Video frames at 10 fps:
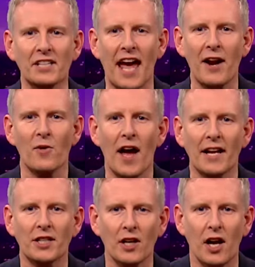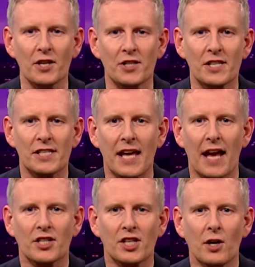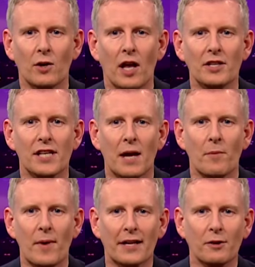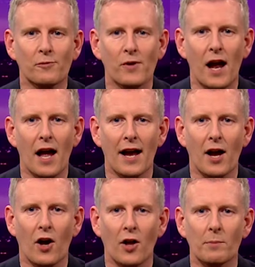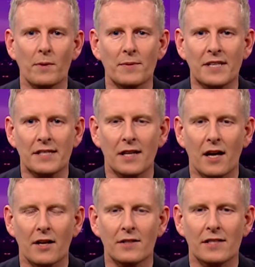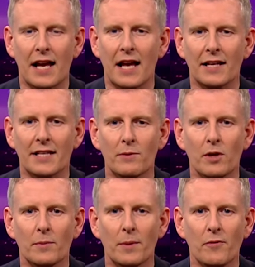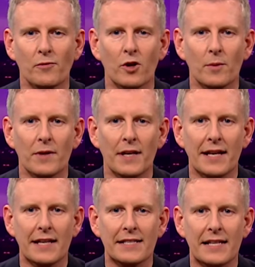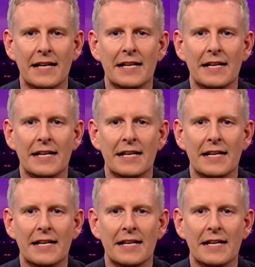is getting ready to launch his sketch show, Lunchtime with Michael Fry, on BBC Sounds, and he will be performing his